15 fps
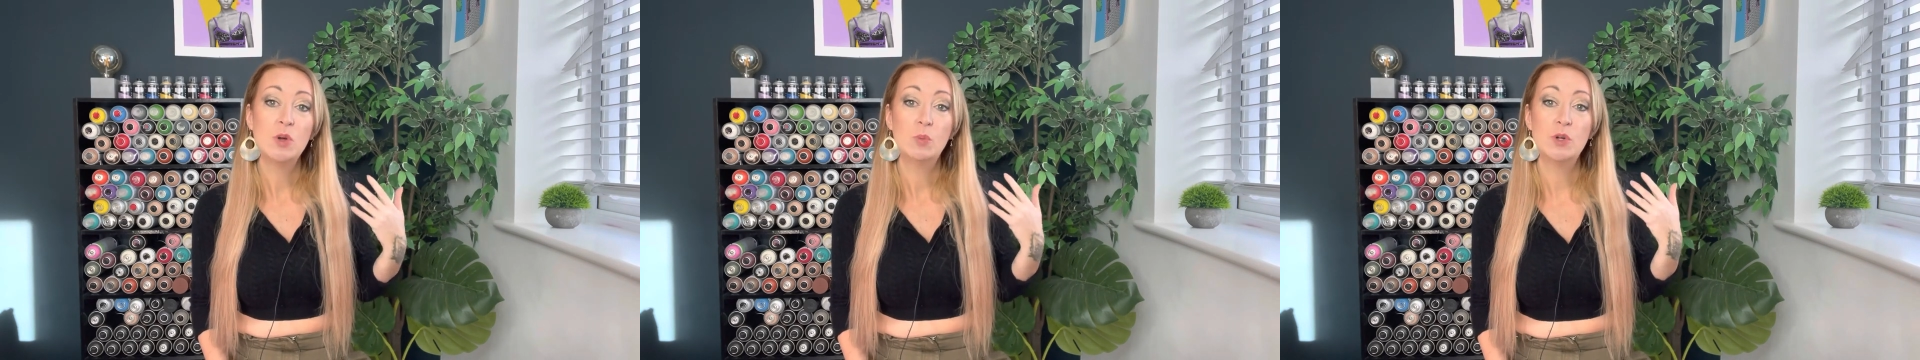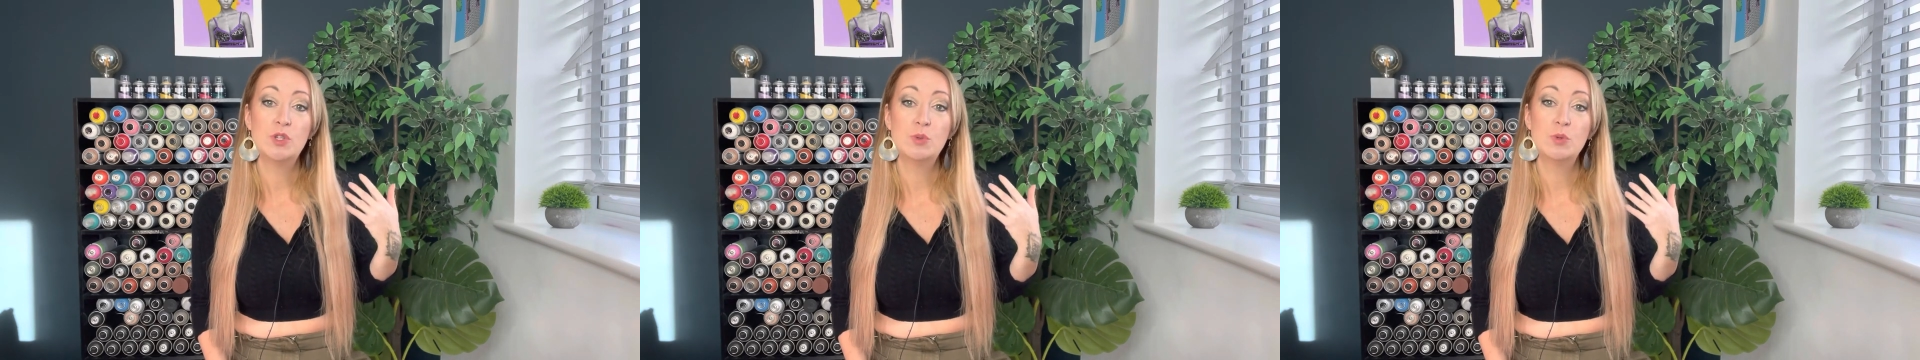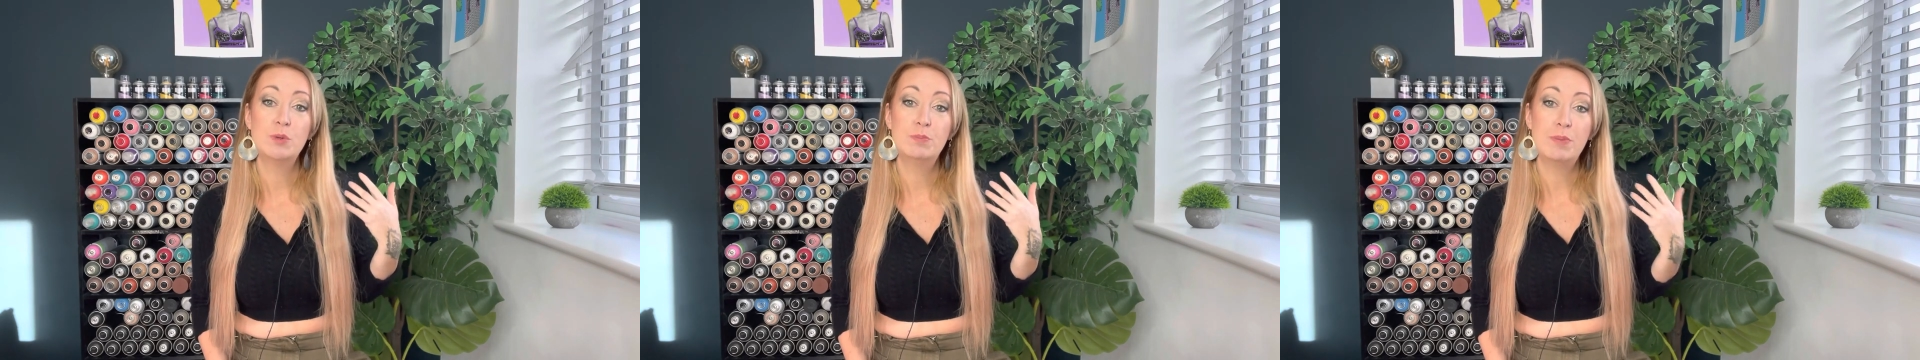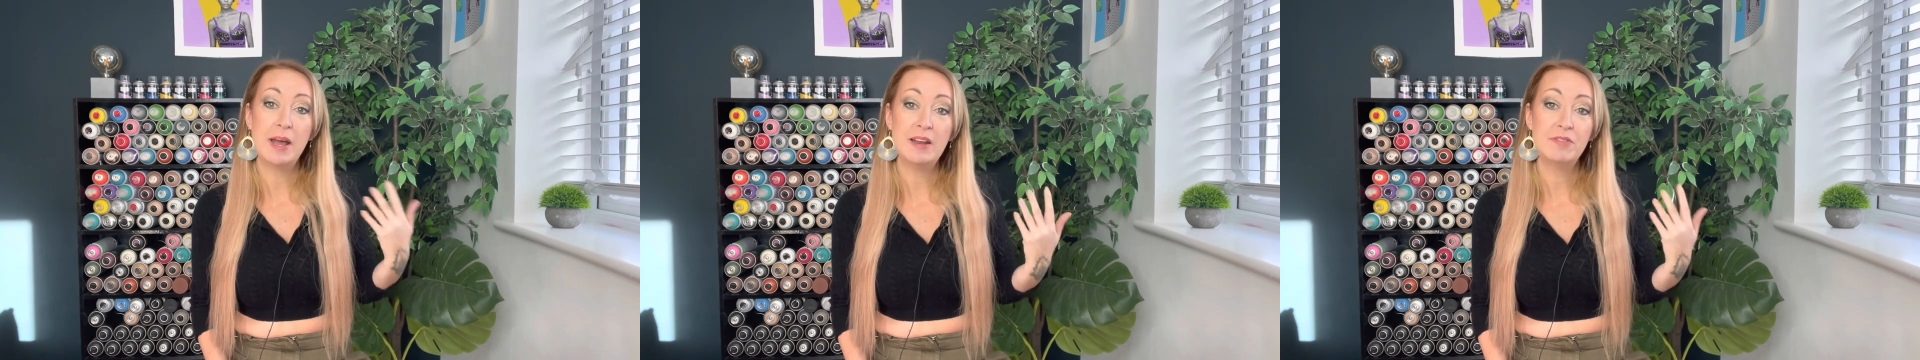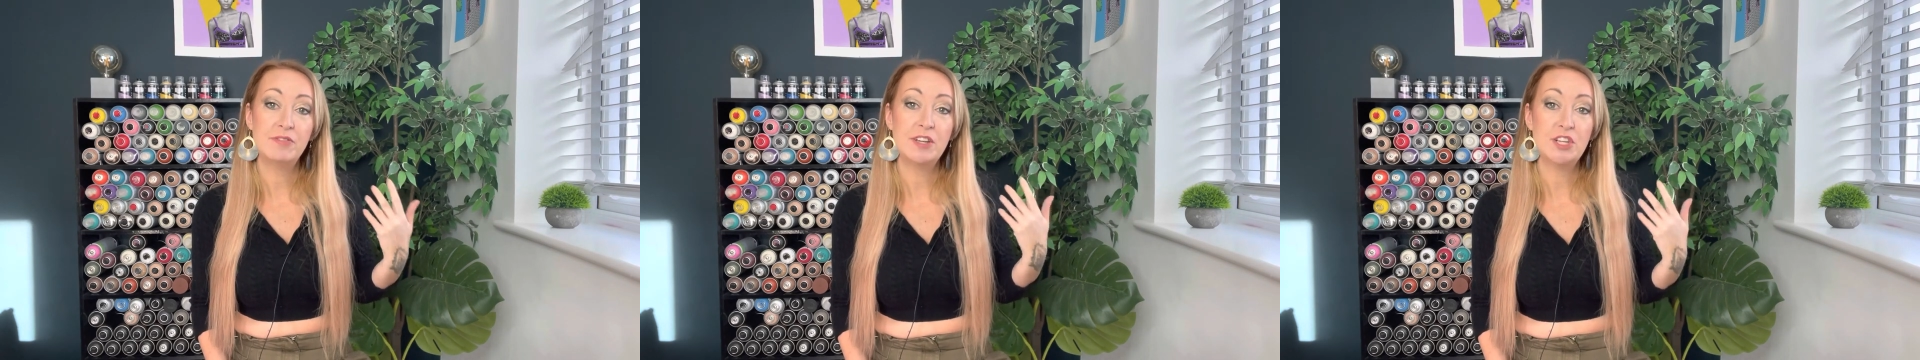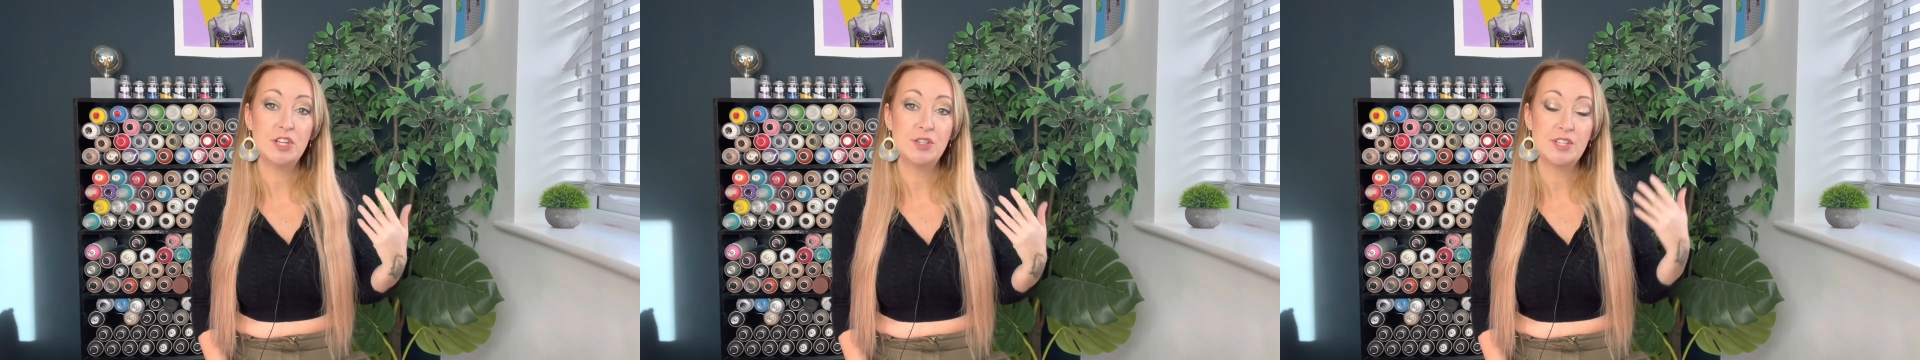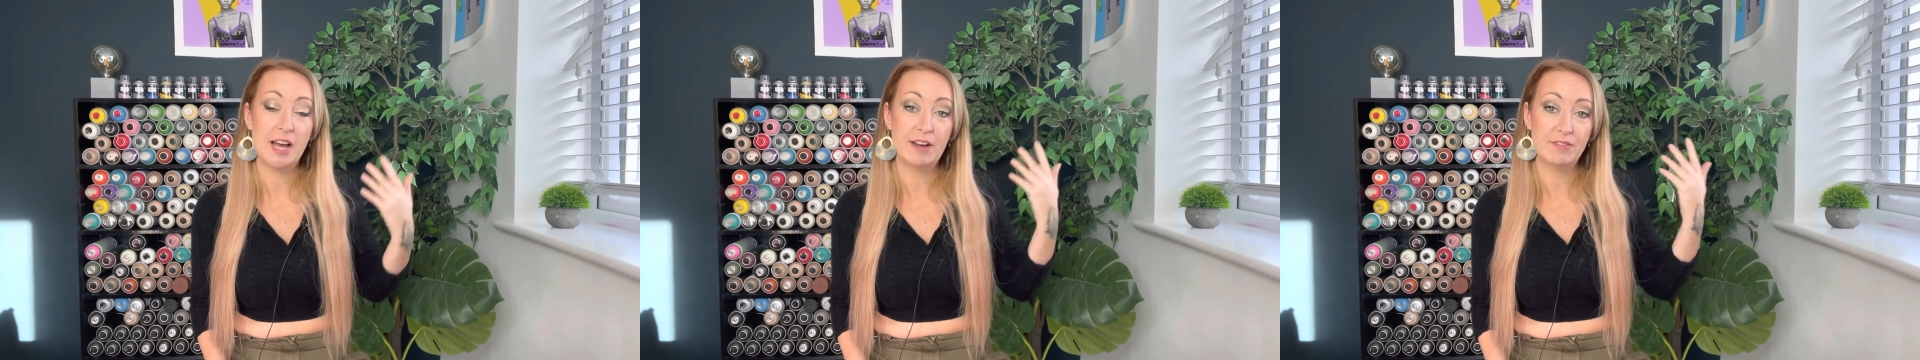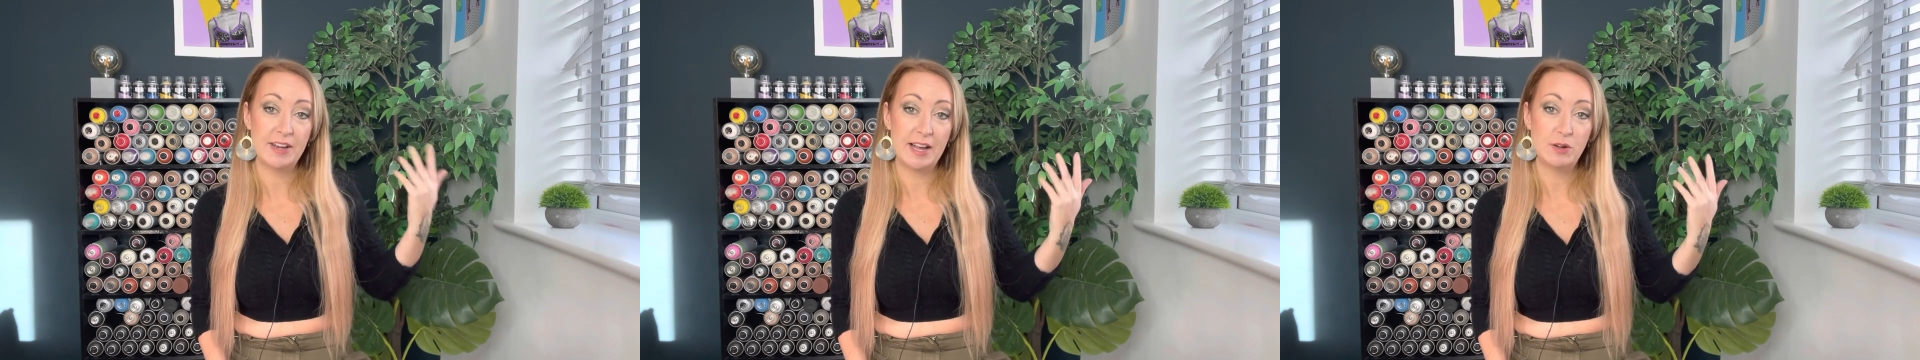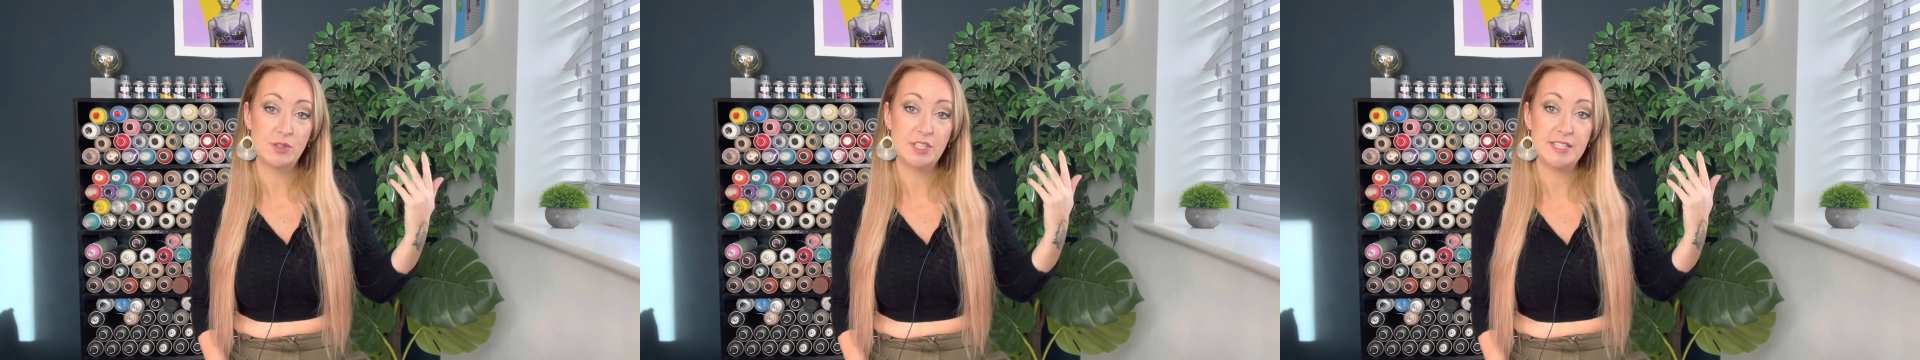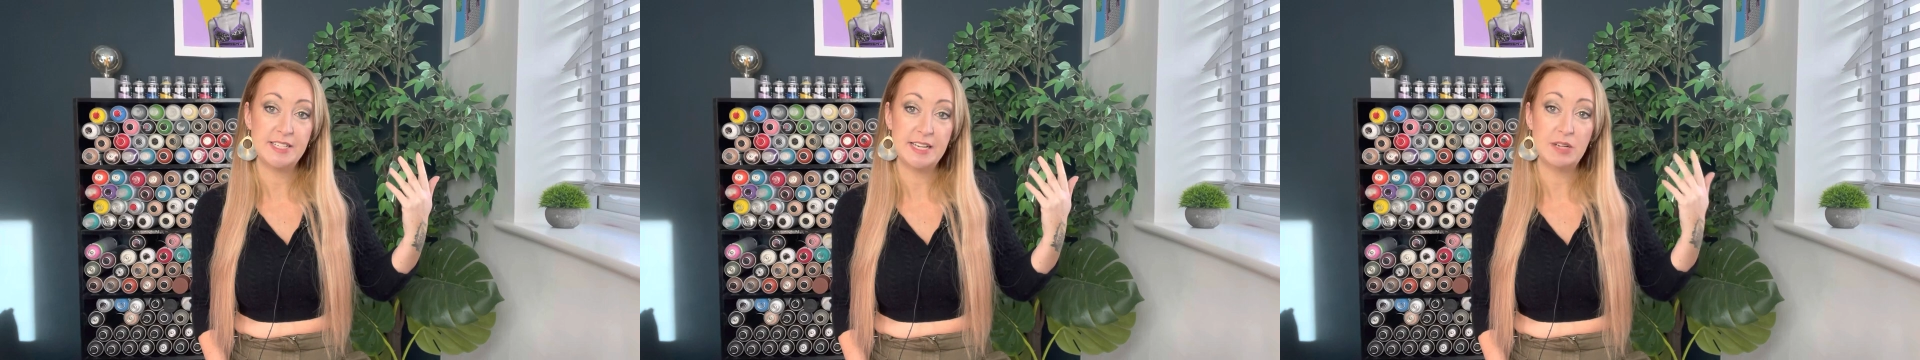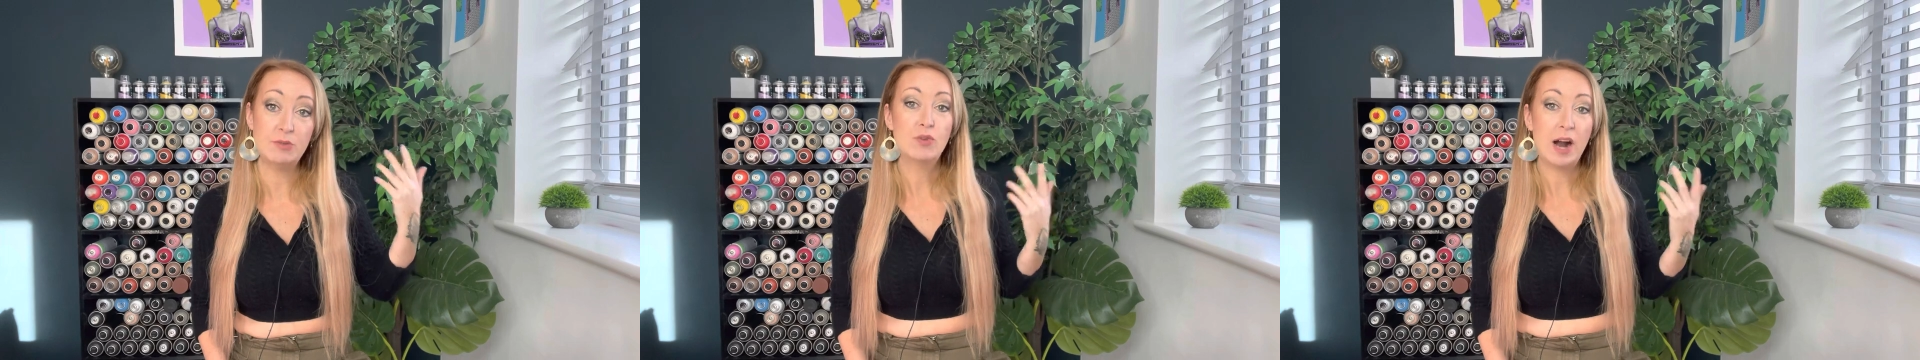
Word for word: which would benefit you to have an LTD